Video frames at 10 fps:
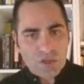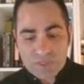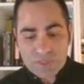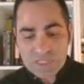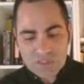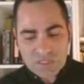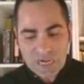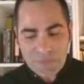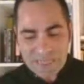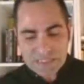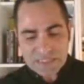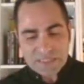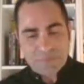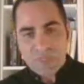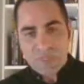traditional
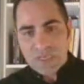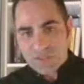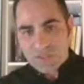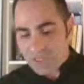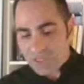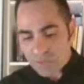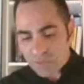medicine. During